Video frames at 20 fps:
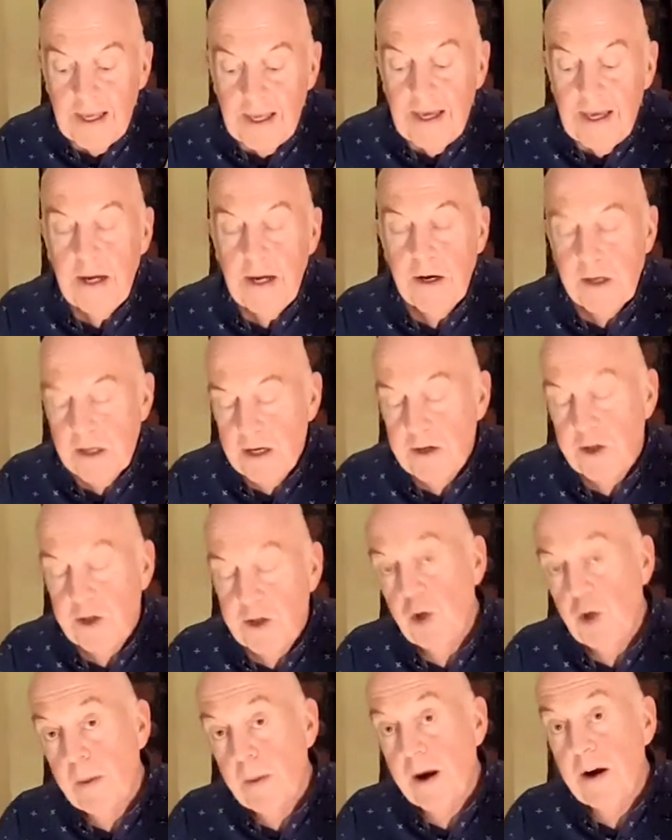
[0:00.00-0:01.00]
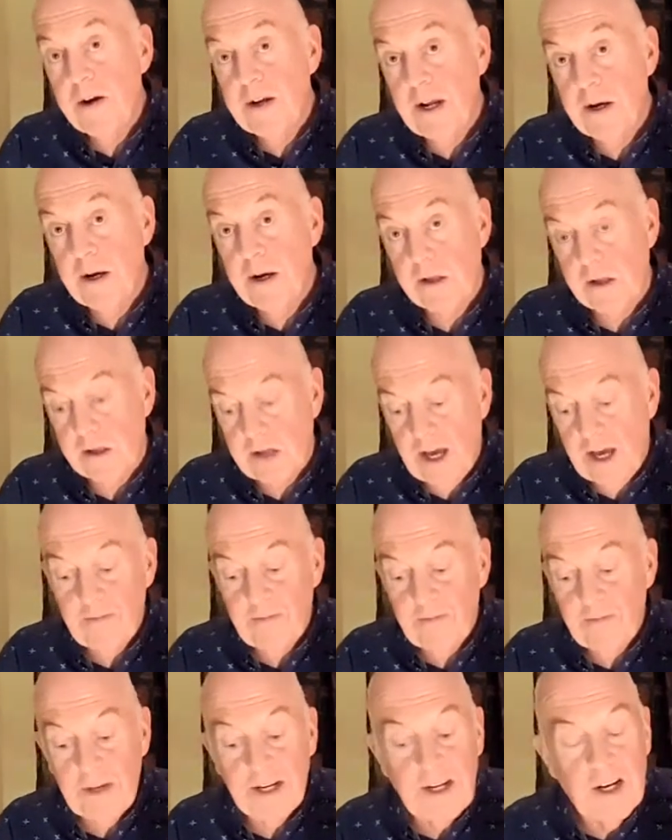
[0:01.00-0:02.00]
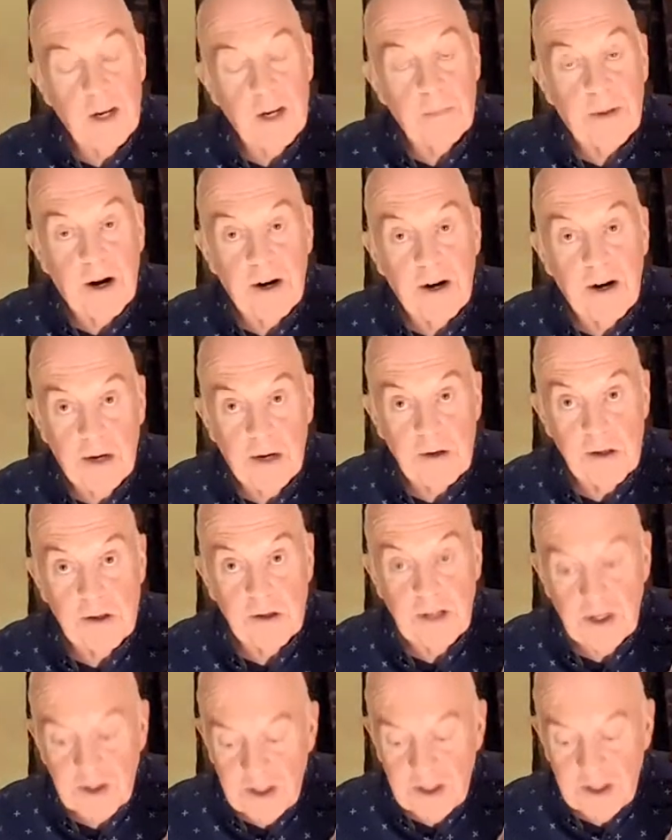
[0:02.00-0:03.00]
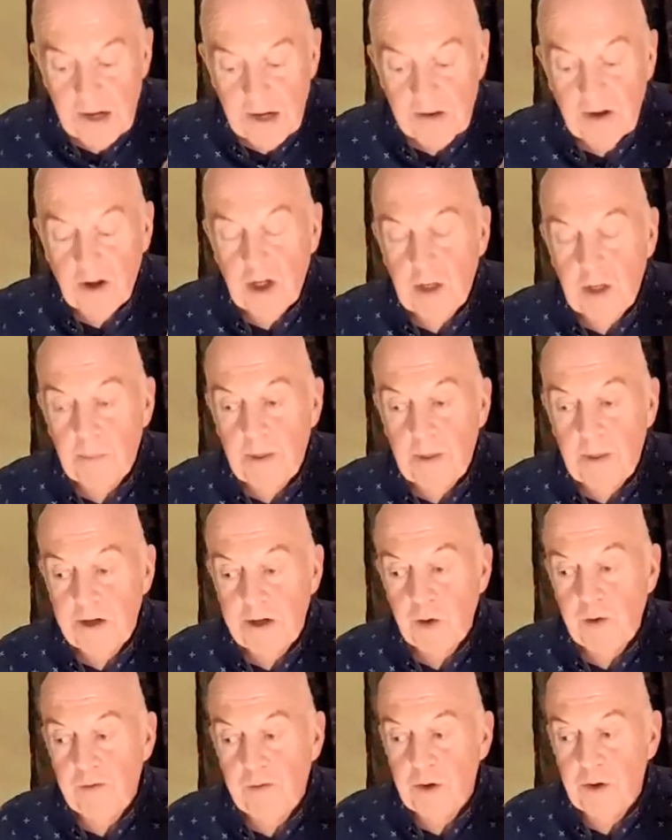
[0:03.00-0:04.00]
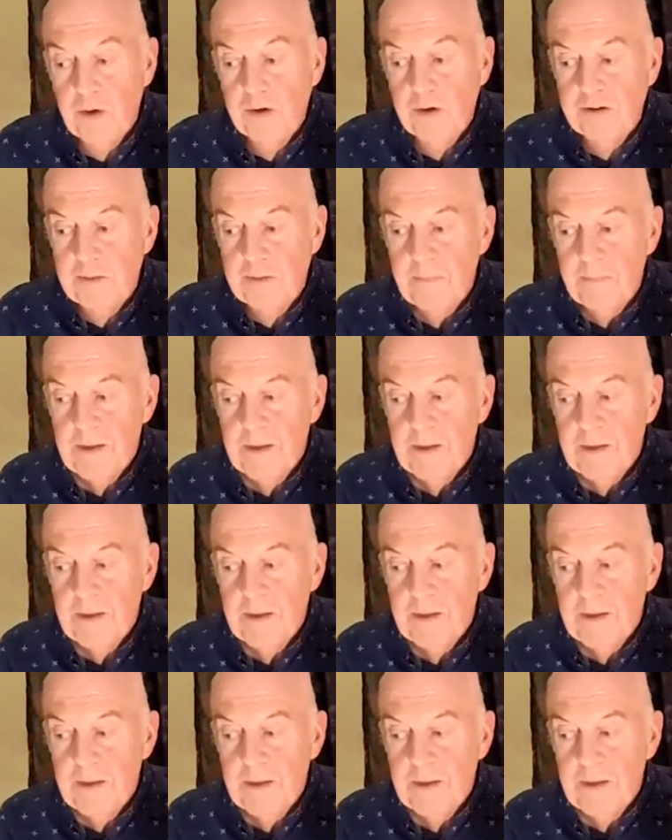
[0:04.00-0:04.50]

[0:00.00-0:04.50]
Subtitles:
It's 2 barn dances. I haven't played any barn dances yet tonight, so I'm going to play 2 of those.